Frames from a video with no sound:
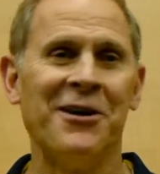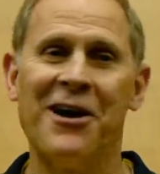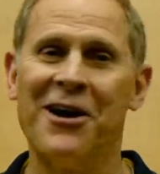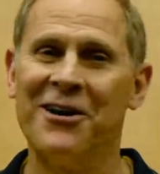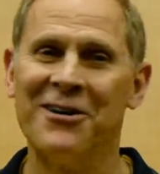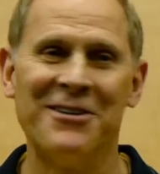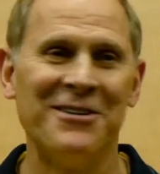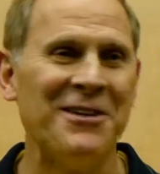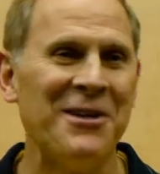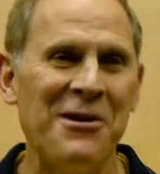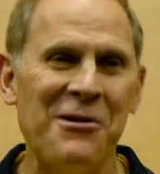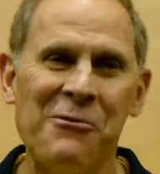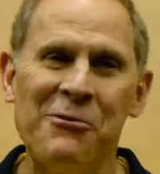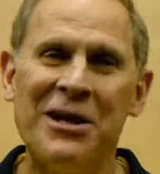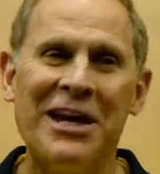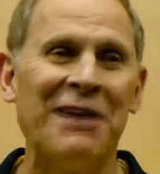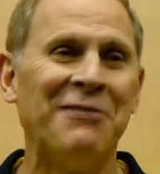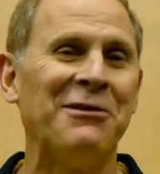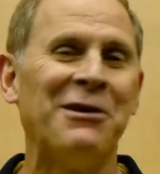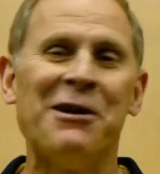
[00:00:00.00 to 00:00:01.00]
No.
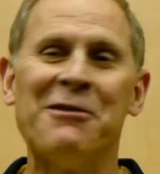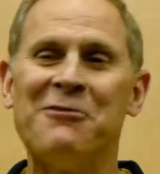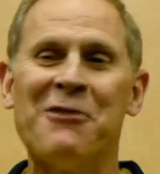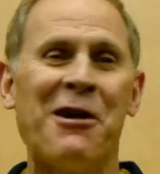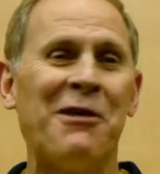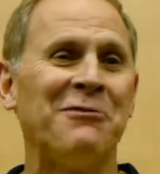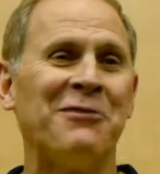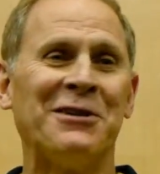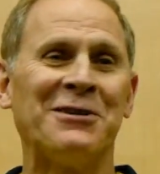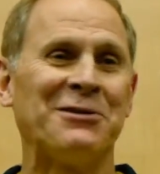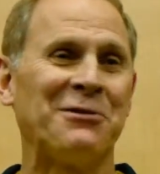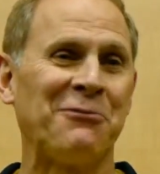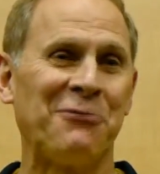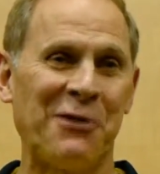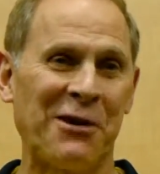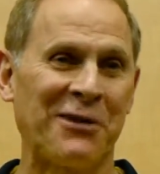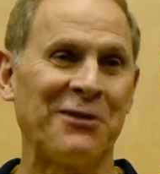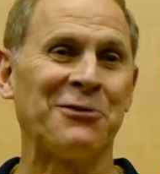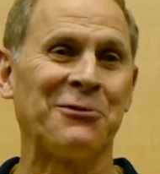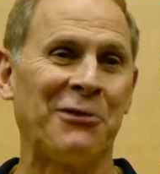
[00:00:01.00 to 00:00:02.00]
We have enough offensive
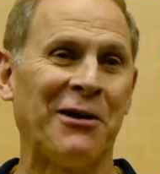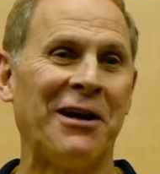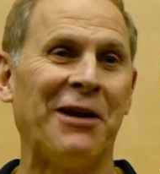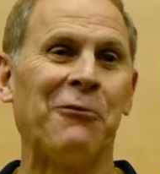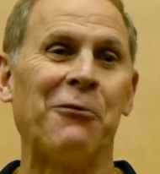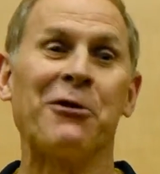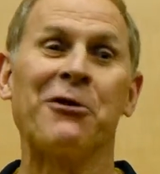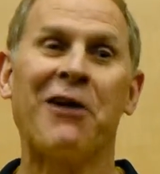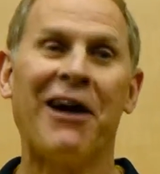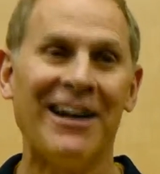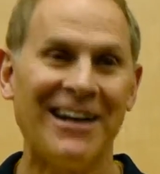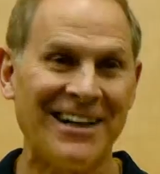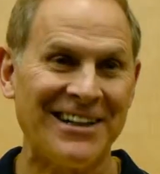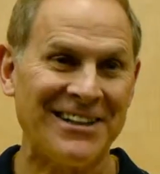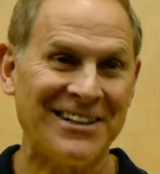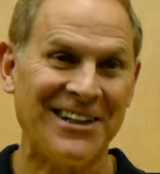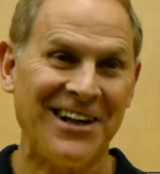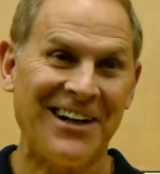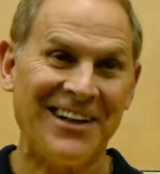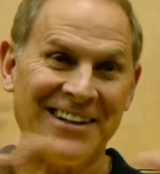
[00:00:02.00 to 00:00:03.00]
wrinkles right now. We're trying to
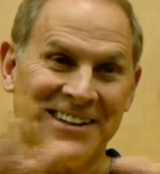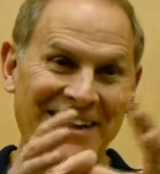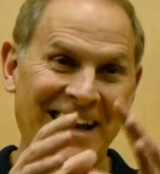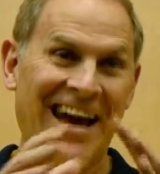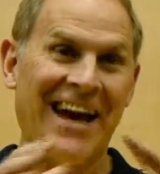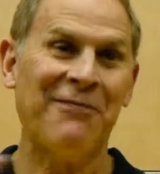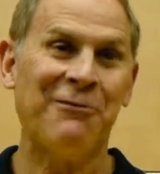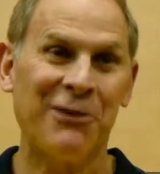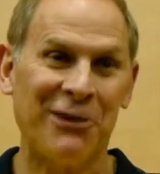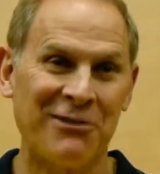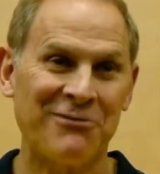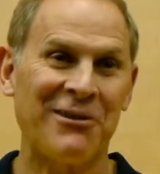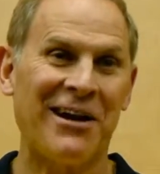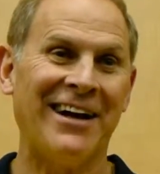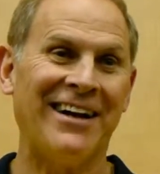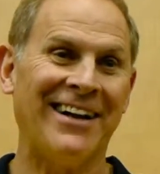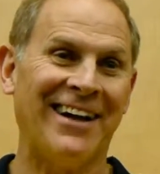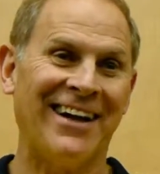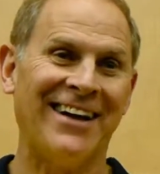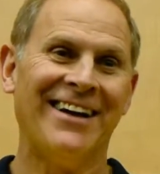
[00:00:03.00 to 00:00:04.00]
shut it down. We're
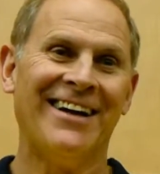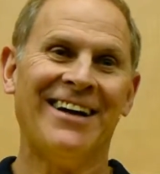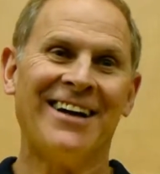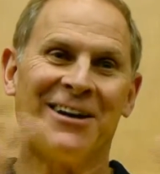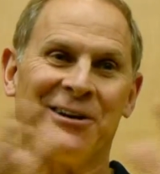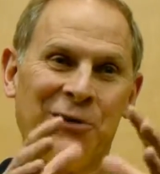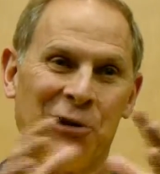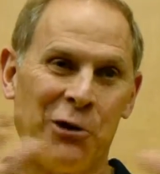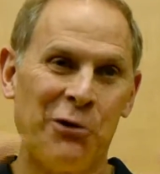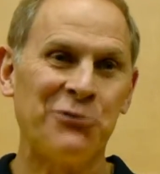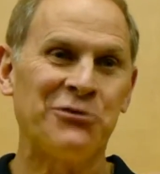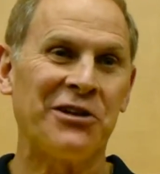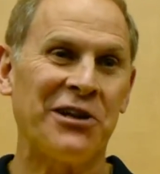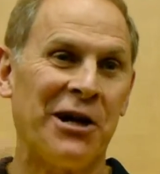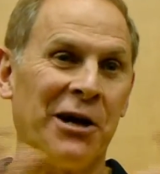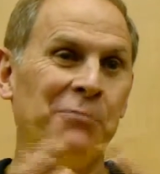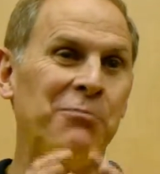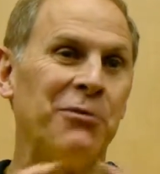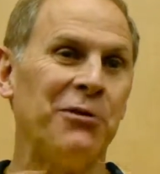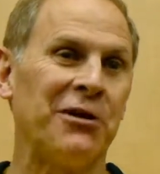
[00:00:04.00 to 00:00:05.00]
trying to close it
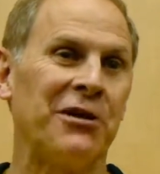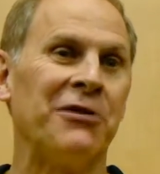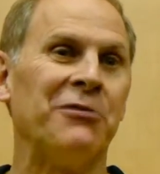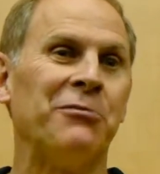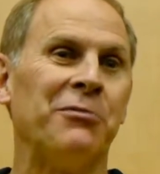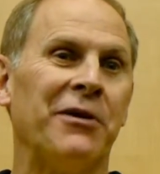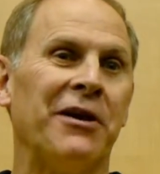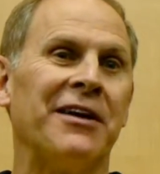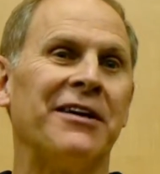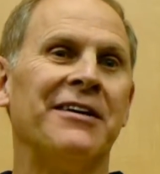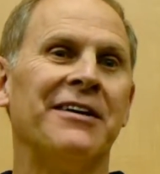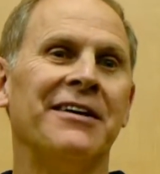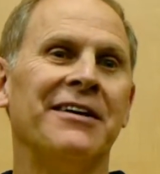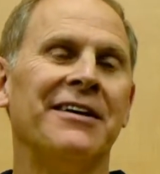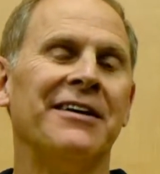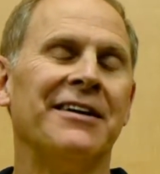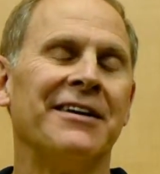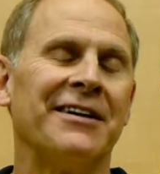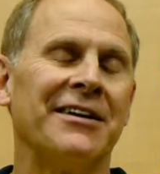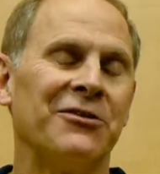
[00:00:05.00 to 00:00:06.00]
up a little bit,
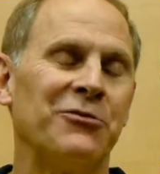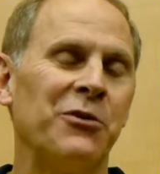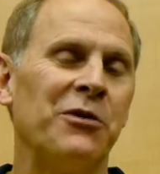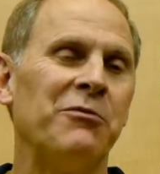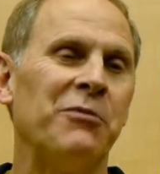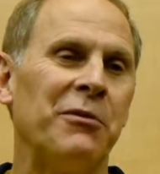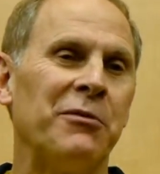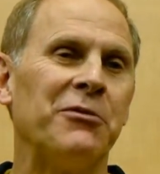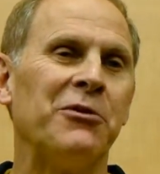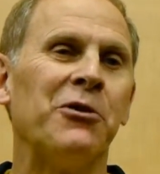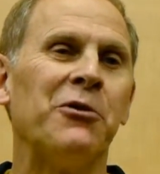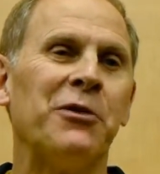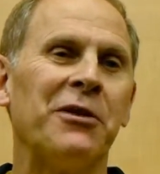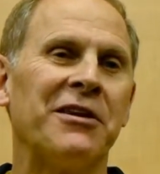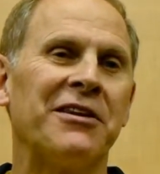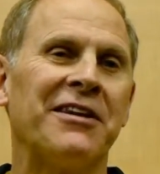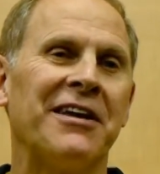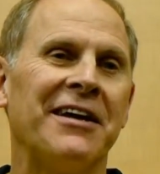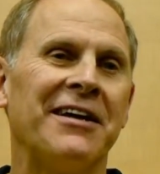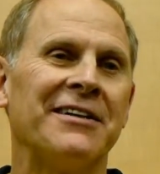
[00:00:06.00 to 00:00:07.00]
because we've been doing
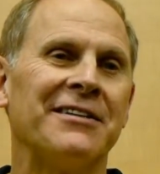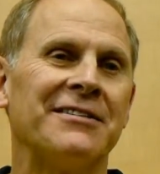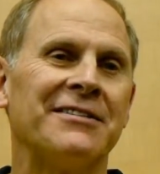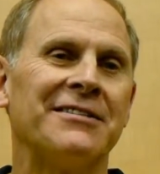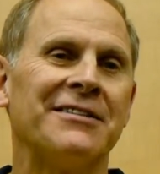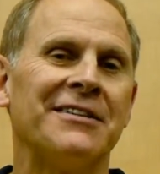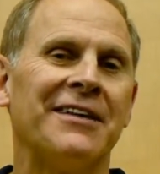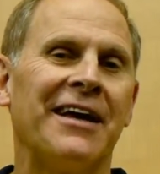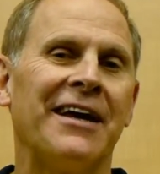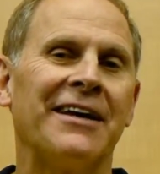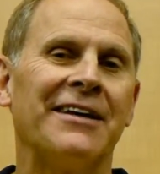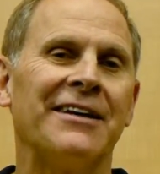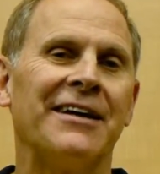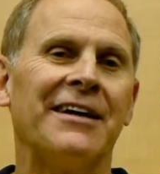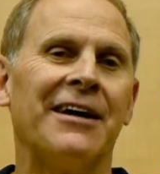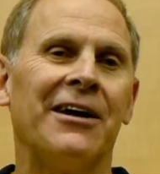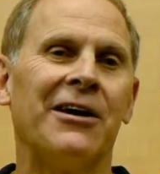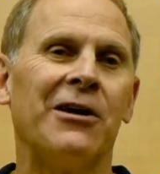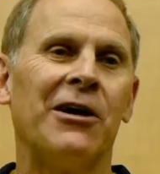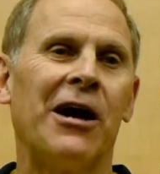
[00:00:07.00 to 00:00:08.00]
things that
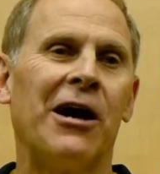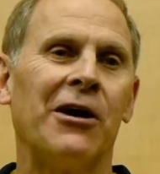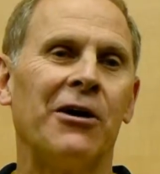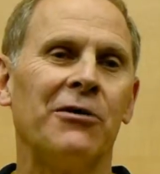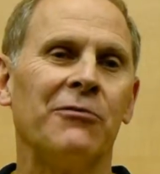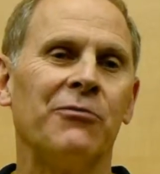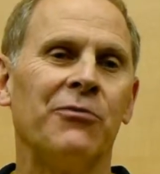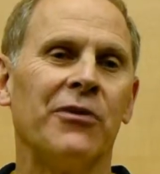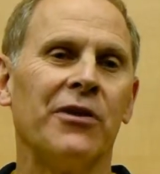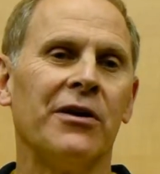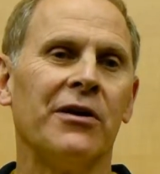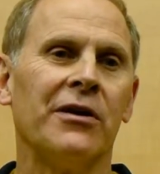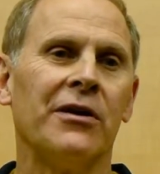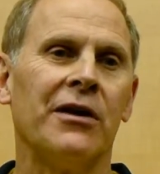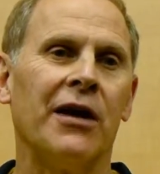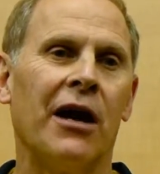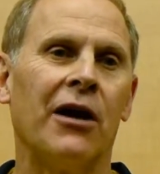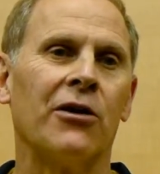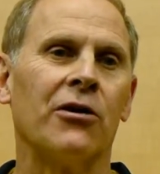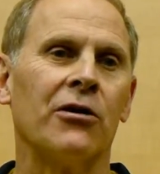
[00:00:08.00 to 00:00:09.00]

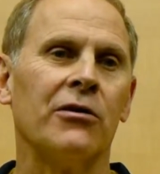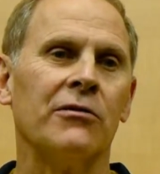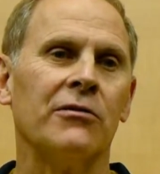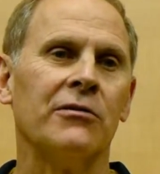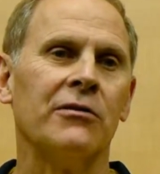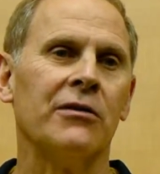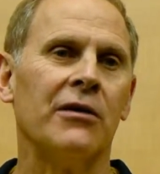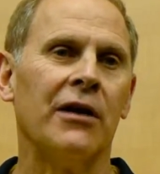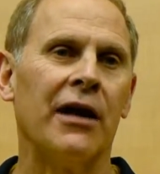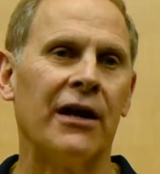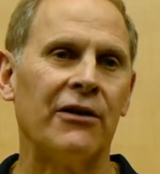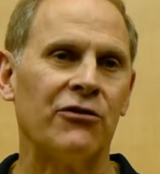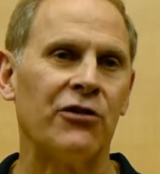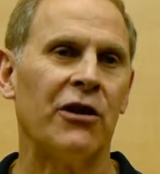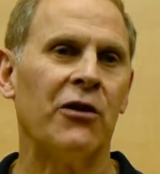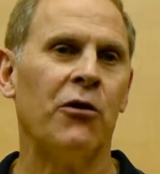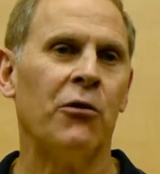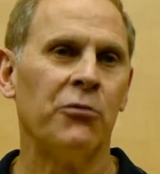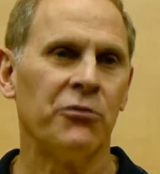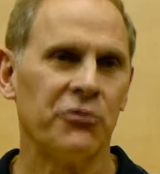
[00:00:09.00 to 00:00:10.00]
are as
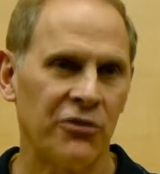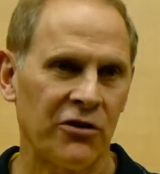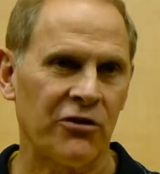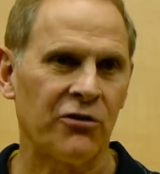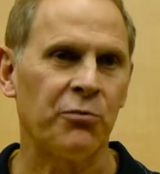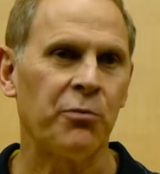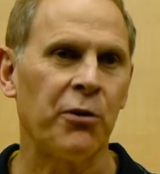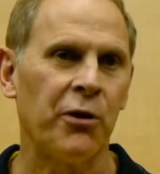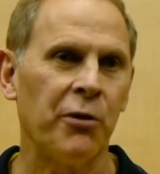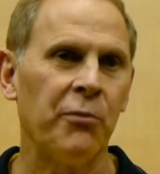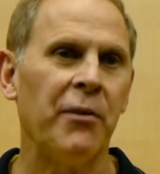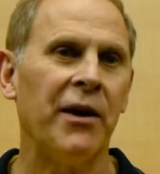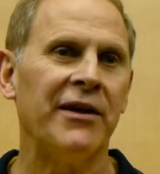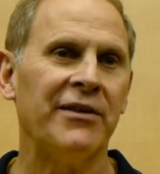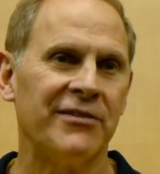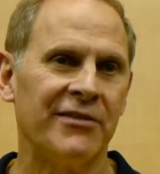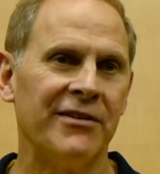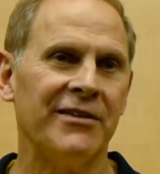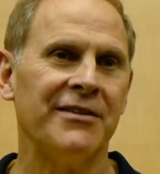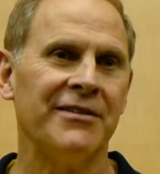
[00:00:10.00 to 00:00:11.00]
almost
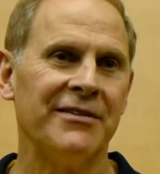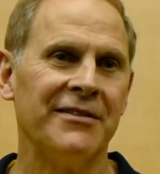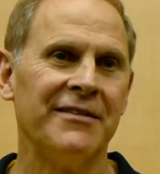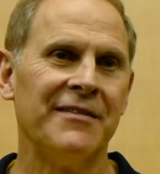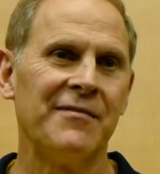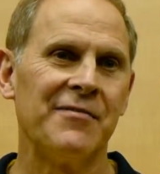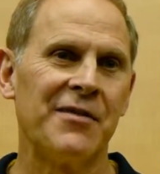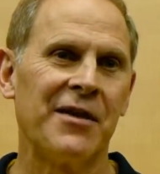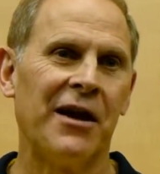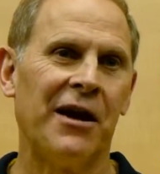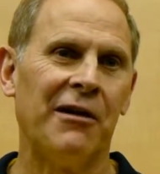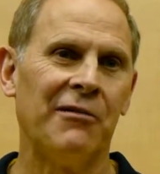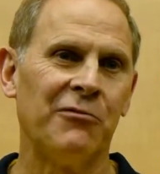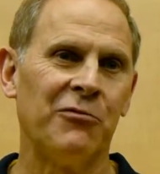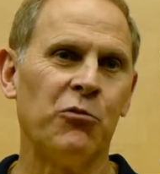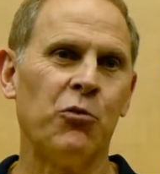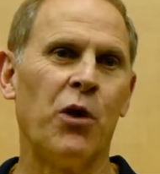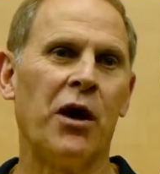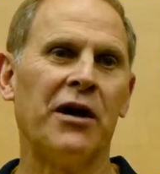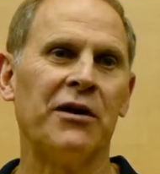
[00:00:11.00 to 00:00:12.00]
experimenting of
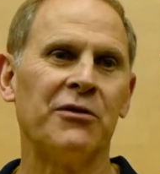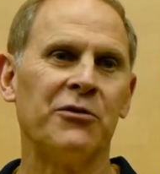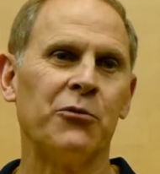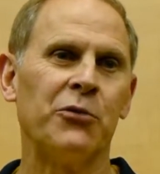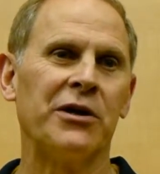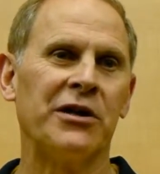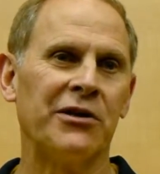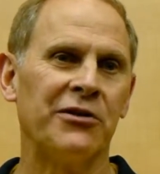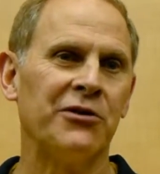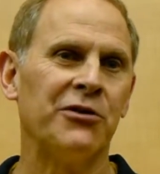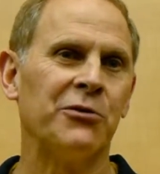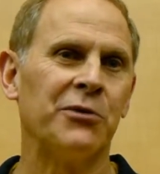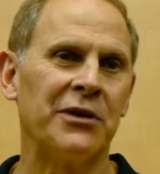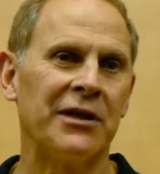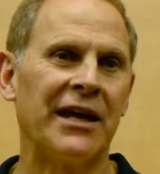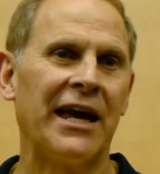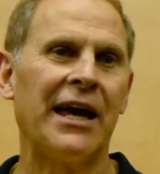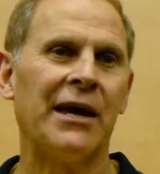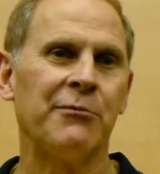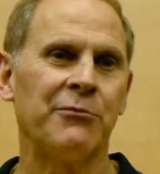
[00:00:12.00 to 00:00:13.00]
what we can do in
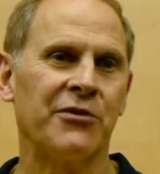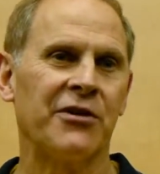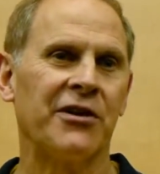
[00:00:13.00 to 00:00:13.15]
games